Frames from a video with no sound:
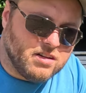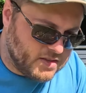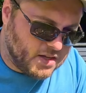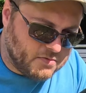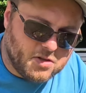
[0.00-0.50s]

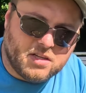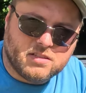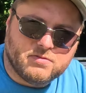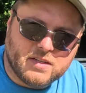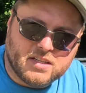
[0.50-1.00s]
They're really
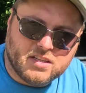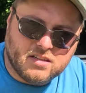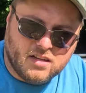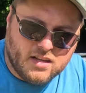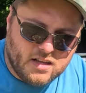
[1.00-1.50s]
convenient.
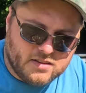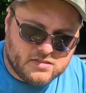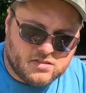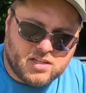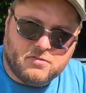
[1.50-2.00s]

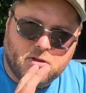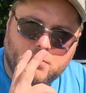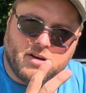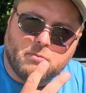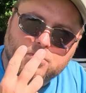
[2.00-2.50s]
These are definitely
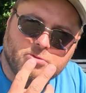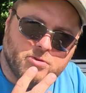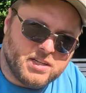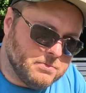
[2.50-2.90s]
my number 3.